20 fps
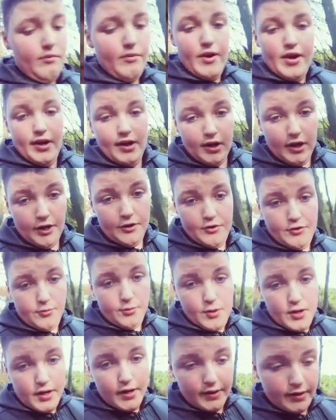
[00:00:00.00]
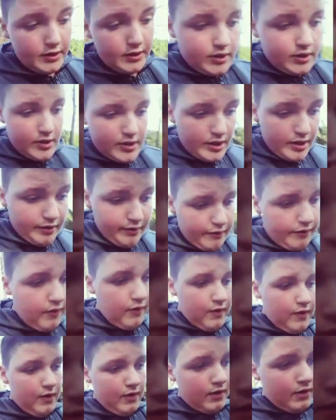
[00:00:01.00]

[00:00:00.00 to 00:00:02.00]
when I go to work and stuff.